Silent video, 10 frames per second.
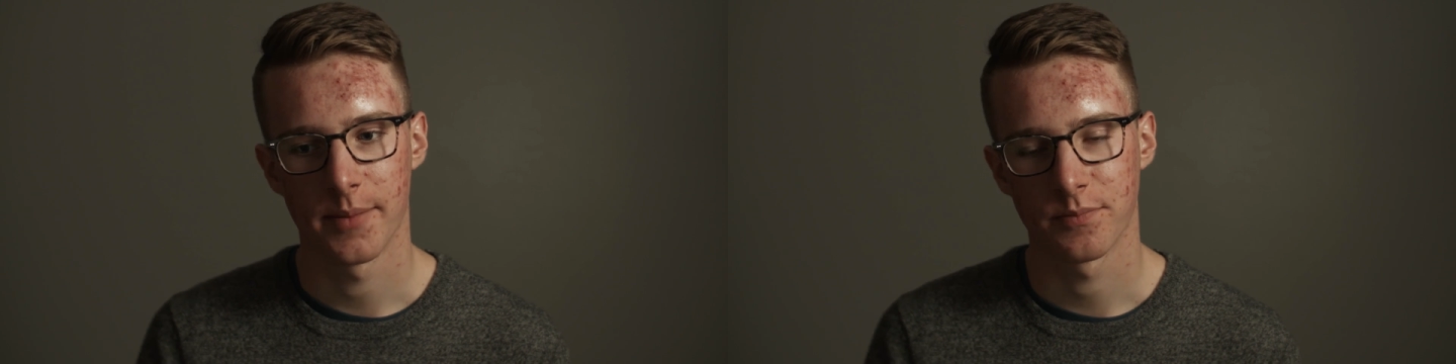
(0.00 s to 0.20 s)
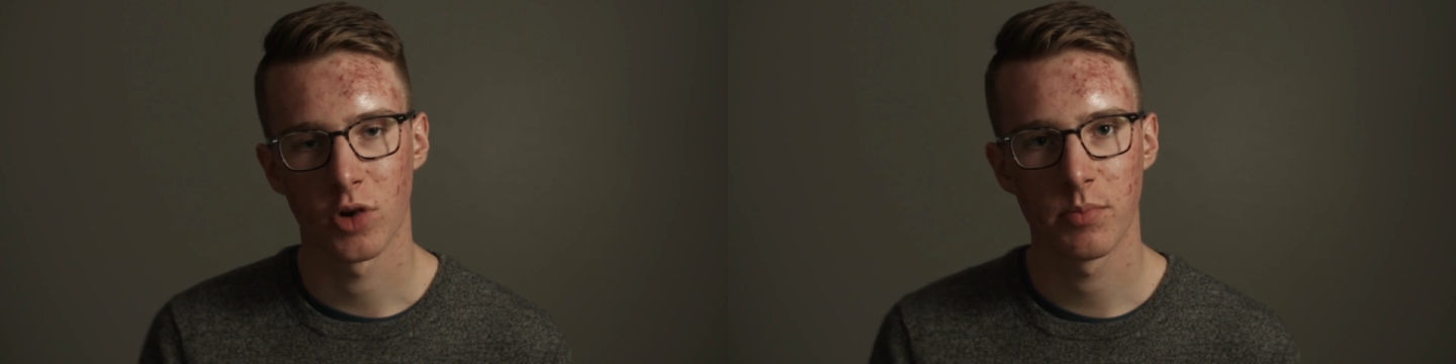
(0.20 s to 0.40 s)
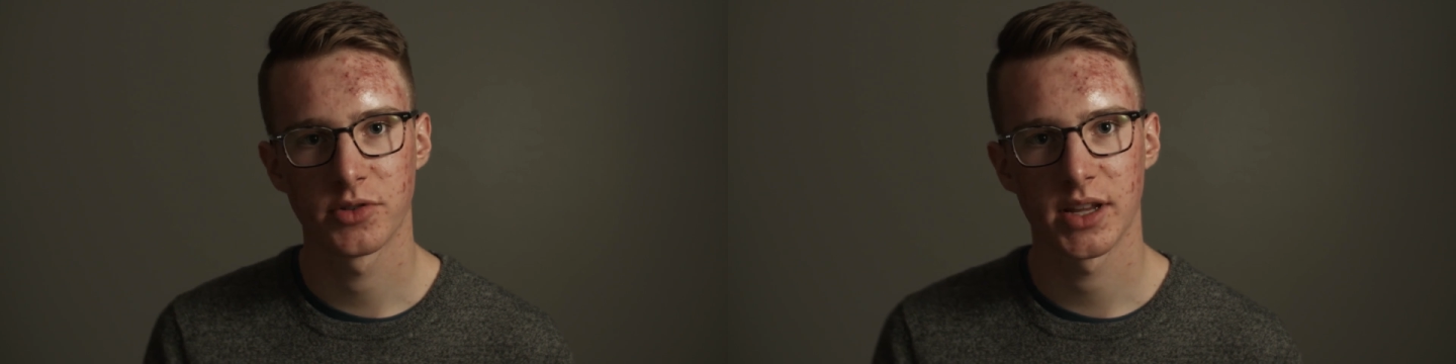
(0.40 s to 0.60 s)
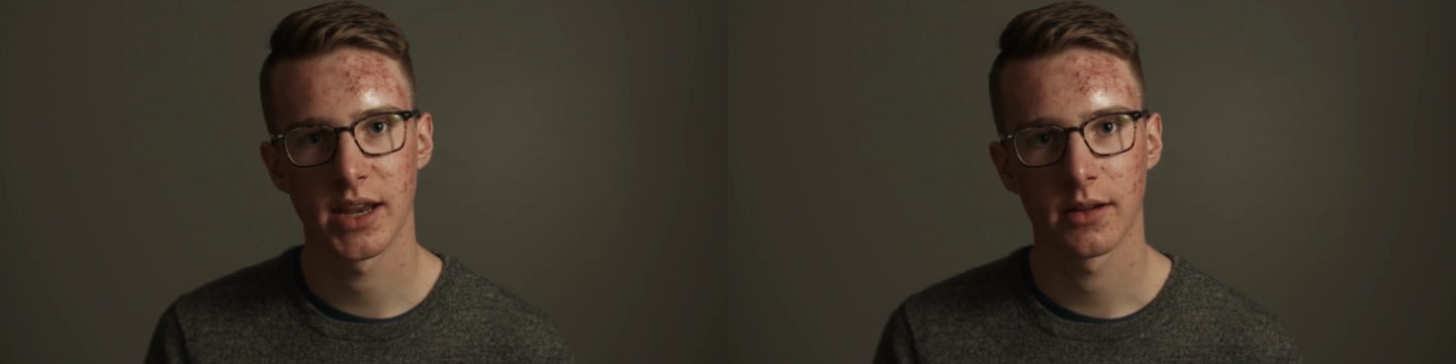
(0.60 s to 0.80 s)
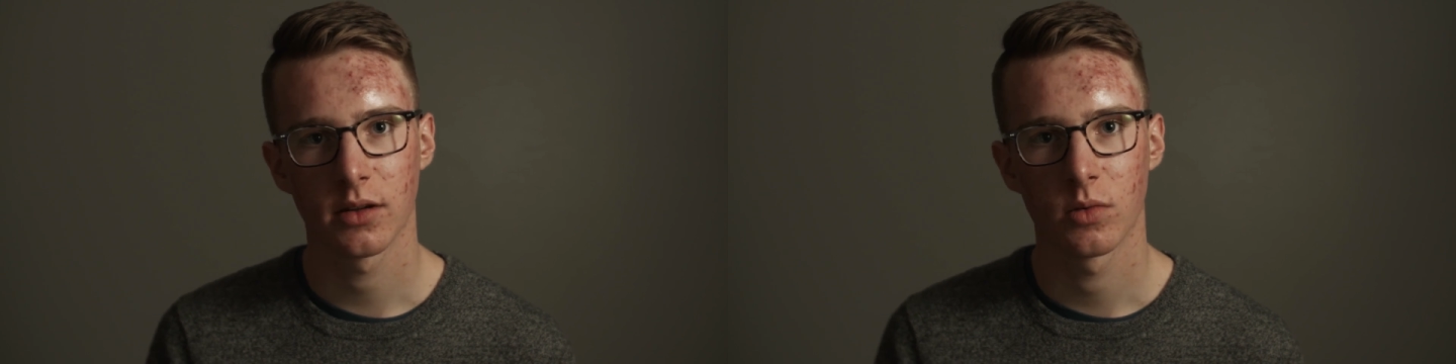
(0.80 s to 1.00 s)

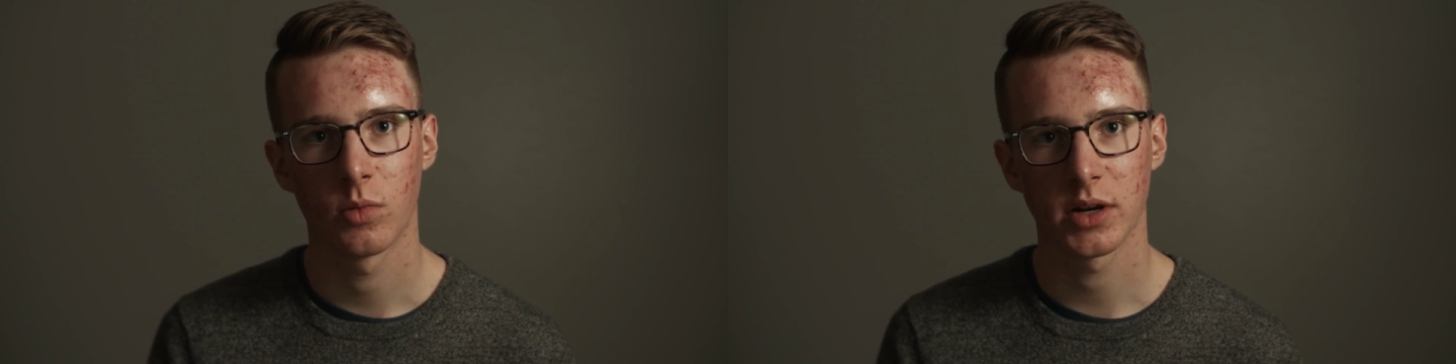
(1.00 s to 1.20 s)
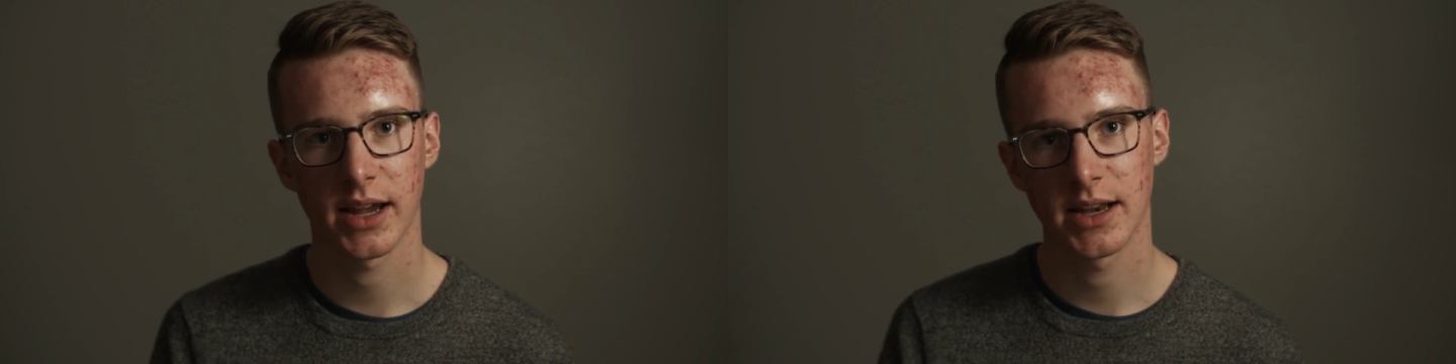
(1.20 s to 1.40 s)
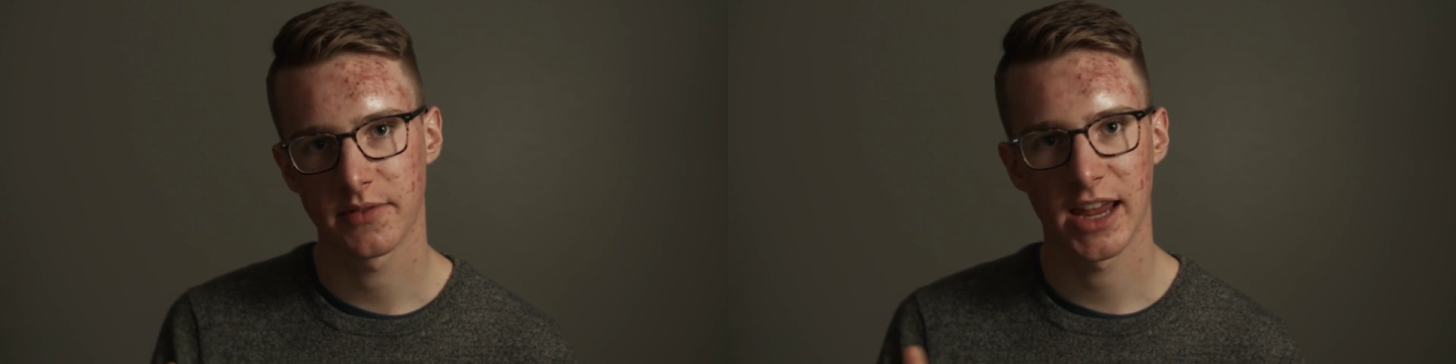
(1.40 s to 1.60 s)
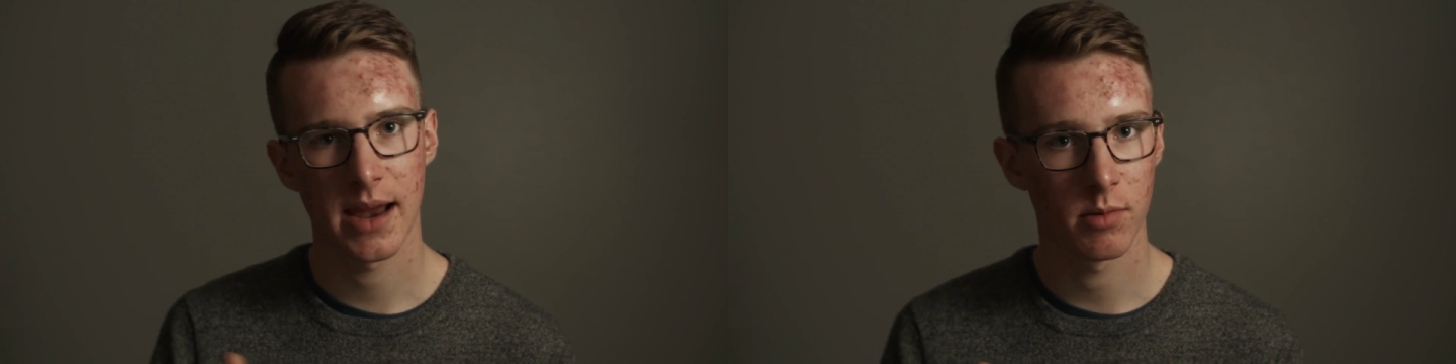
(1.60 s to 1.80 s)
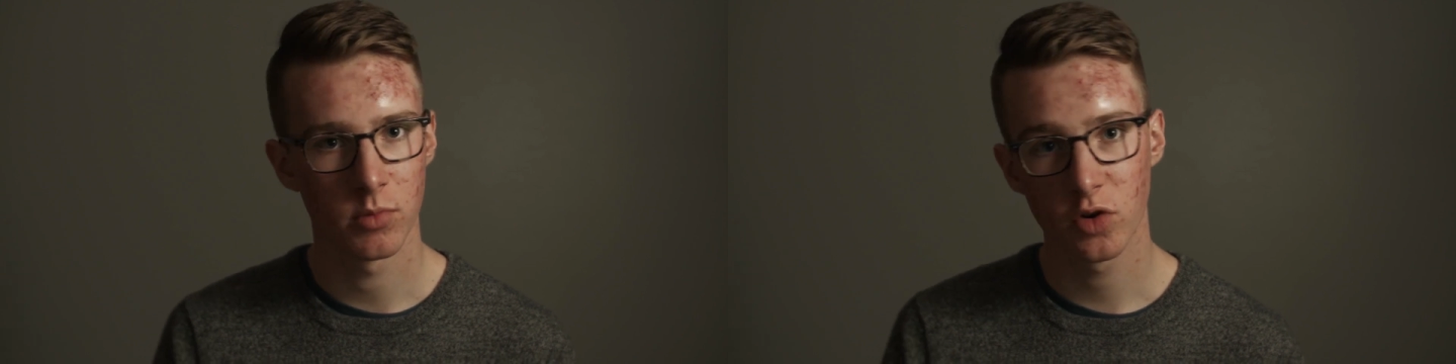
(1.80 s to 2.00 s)
representing what kind of
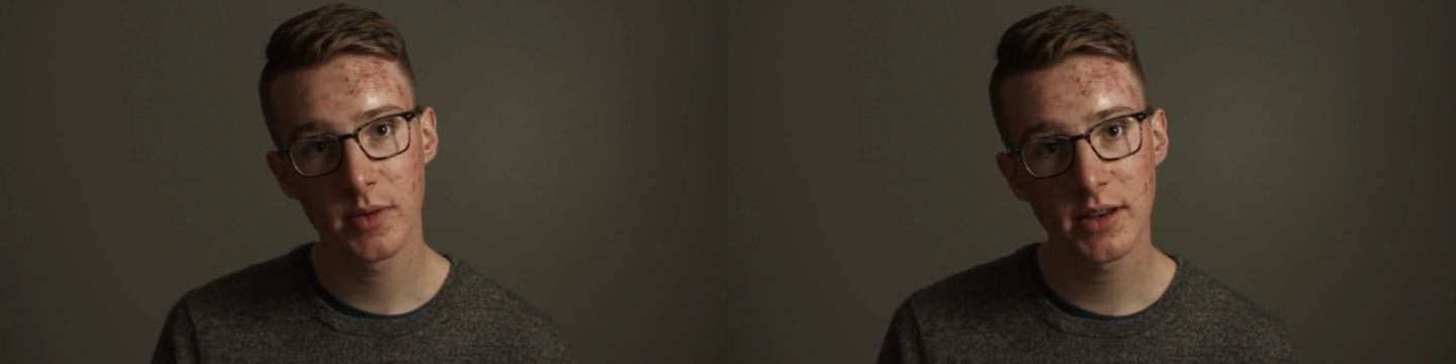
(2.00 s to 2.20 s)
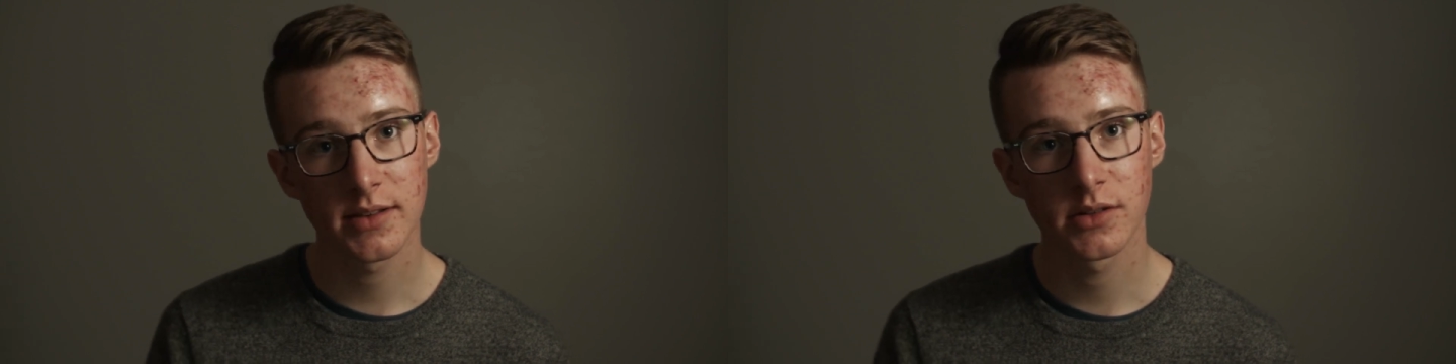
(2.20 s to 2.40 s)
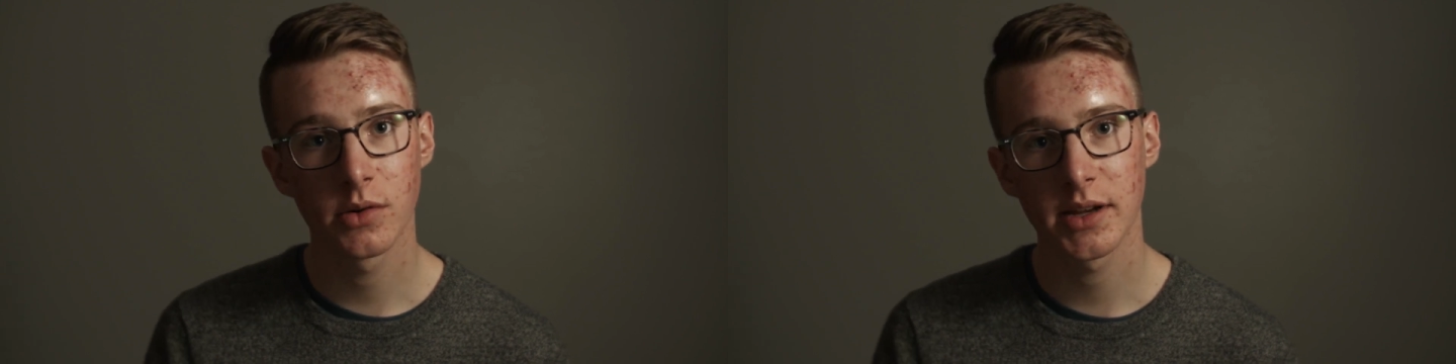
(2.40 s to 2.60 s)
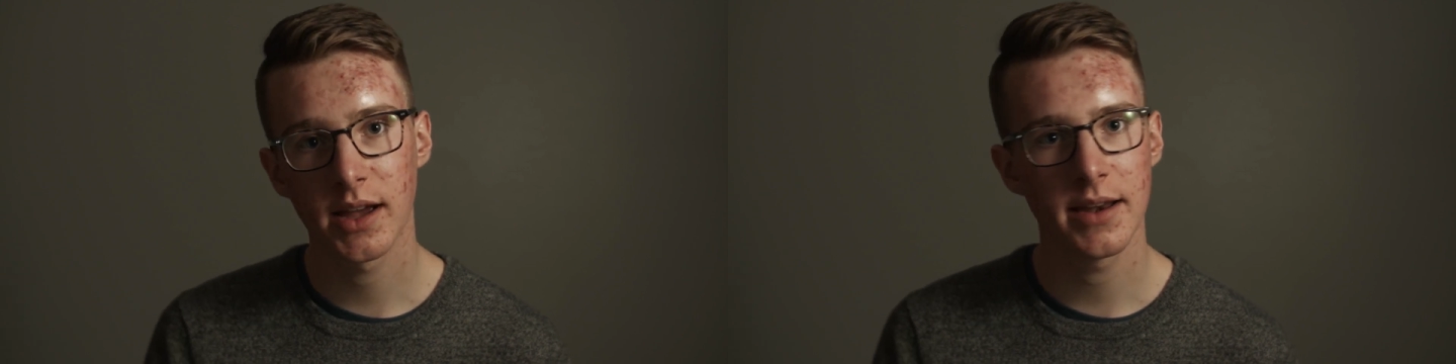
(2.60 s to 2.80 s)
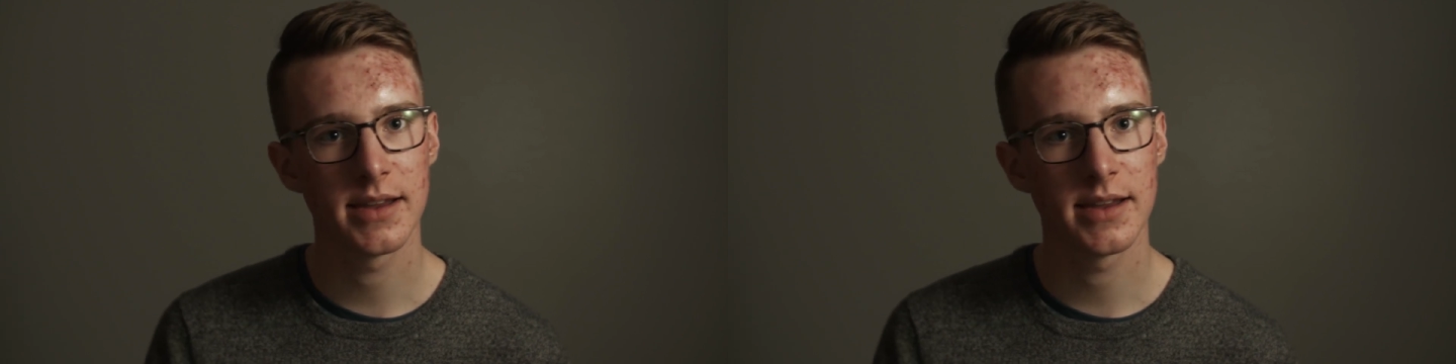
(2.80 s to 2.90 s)
camera movement is going on.